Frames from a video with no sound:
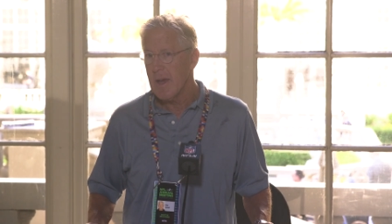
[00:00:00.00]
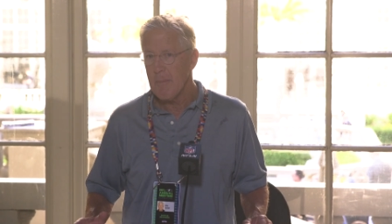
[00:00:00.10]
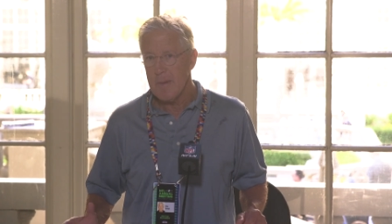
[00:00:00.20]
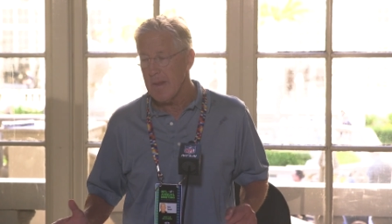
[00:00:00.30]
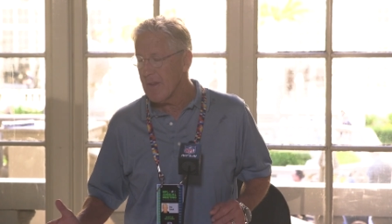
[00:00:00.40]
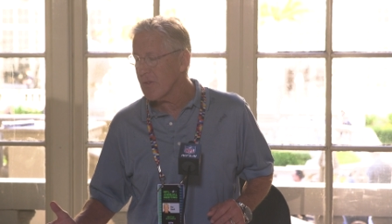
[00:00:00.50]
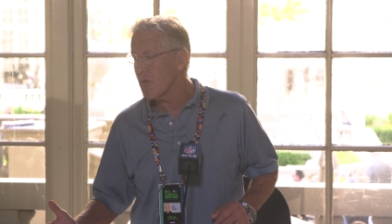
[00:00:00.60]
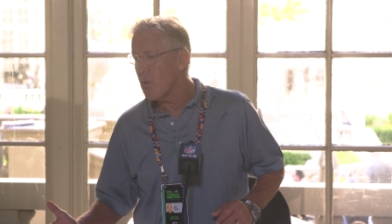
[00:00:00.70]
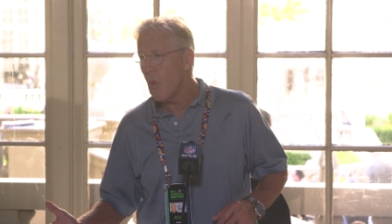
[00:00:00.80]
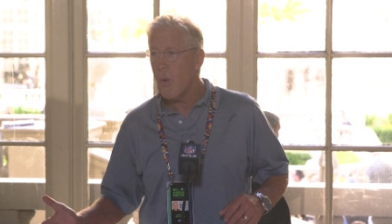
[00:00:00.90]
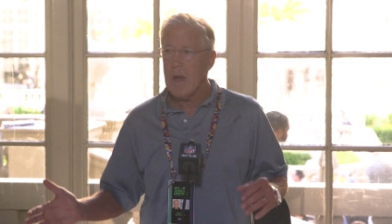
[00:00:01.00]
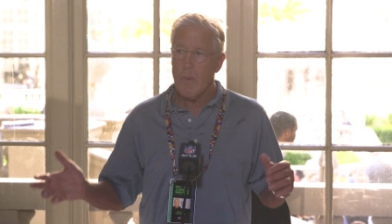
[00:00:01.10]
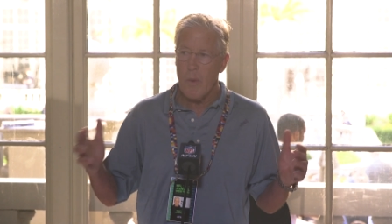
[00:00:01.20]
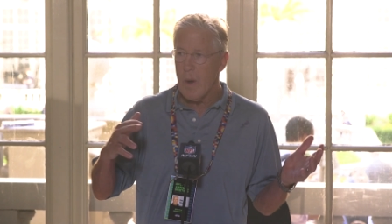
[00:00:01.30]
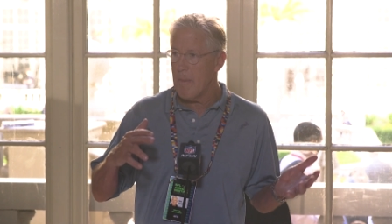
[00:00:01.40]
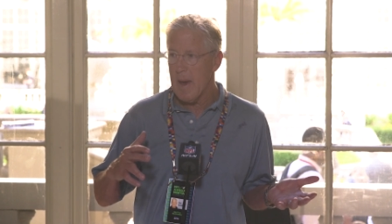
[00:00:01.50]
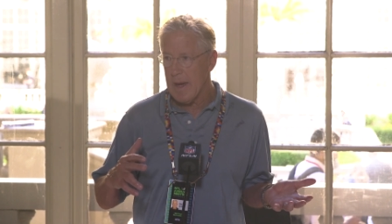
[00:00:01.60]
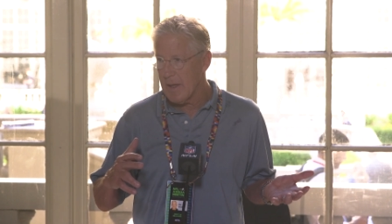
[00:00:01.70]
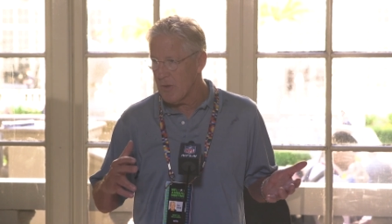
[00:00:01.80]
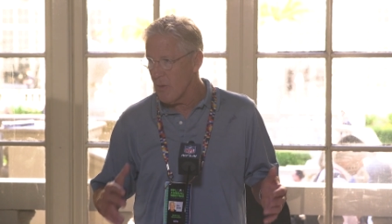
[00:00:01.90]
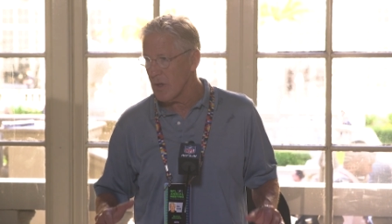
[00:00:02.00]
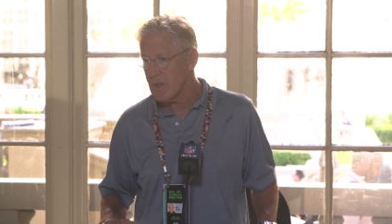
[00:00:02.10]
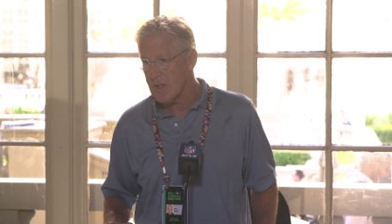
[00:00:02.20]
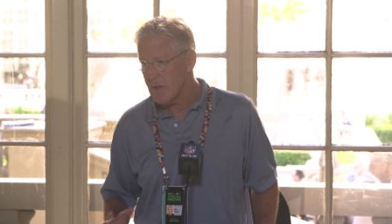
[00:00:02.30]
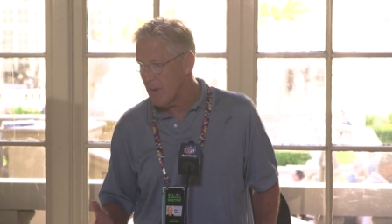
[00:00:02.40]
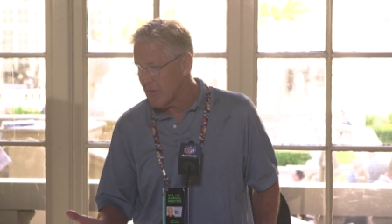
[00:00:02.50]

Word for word: I mean, this goes way, way, way back into our system.